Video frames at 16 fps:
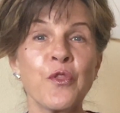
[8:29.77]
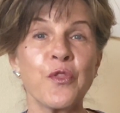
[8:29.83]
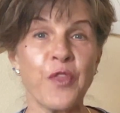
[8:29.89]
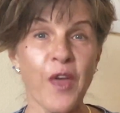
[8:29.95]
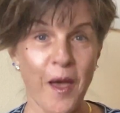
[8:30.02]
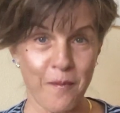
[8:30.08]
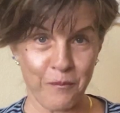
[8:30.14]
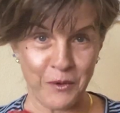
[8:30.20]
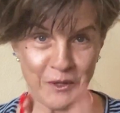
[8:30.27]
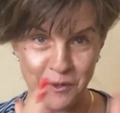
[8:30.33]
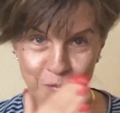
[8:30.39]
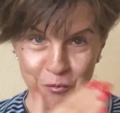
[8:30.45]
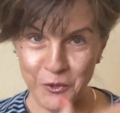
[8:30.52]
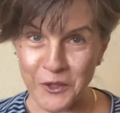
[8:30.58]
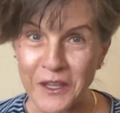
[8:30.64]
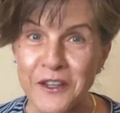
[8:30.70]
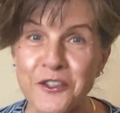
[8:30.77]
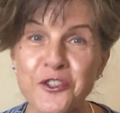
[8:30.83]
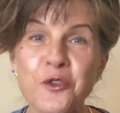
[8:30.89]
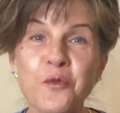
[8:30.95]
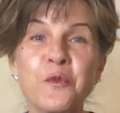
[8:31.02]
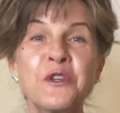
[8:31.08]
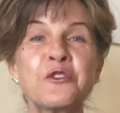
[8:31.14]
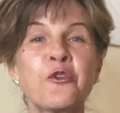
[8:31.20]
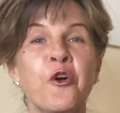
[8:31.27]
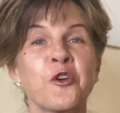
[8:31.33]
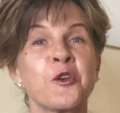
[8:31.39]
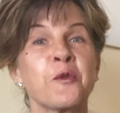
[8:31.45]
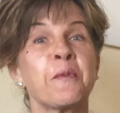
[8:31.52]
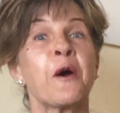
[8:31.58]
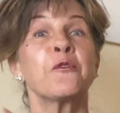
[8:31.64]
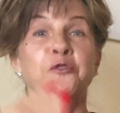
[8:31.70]
that manipulation we
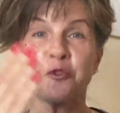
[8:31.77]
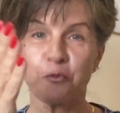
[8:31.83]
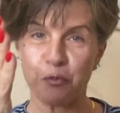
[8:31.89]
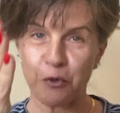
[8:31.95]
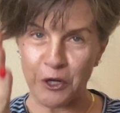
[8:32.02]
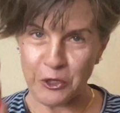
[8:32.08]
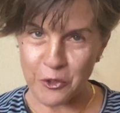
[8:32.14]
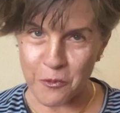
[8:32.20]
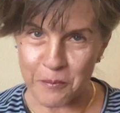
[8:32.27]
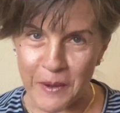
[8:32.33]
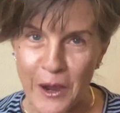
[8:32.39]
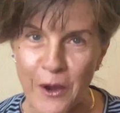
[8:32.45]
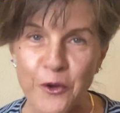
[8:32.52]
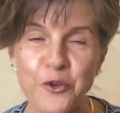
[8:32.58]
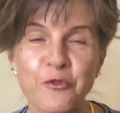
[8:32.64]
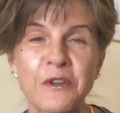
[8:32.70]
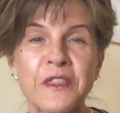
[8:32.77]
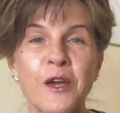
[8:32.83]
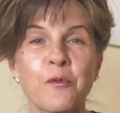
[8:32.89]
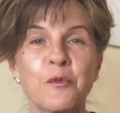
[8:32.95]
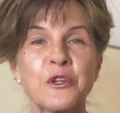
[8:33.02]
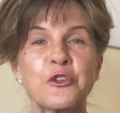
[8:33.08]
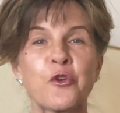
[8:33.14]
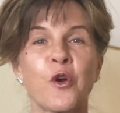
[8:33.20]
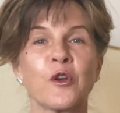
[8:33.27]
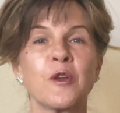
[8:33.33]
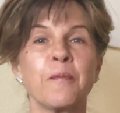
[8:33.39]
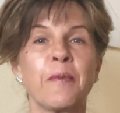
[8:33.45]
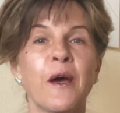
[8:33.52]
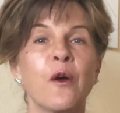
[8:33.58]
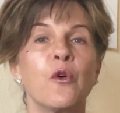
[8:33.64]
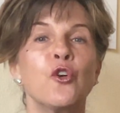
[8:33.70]
talked about to break your boundary that we talked
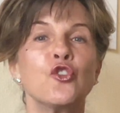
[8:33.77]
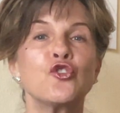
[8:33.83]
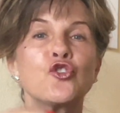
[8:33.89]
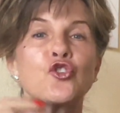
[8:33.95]
about